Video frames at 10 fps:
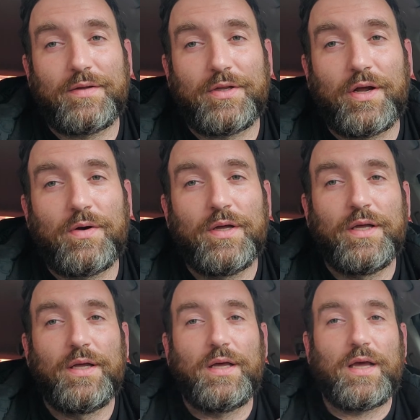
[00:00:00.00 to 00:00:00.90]
You know,
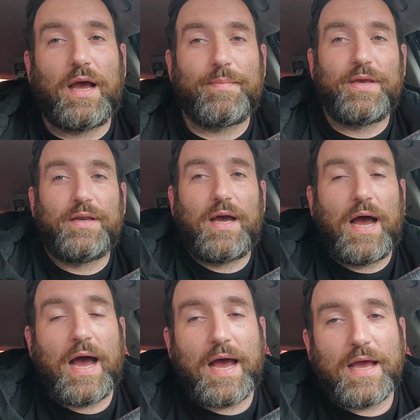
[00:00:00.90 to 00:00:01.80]
I mean,
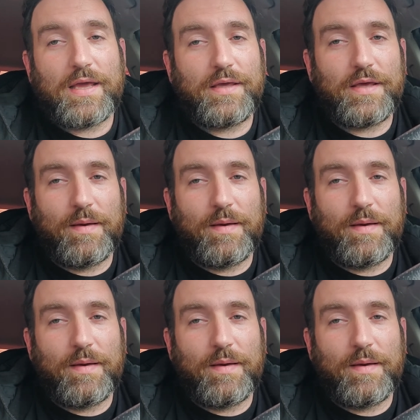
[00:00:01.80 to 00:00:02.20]
I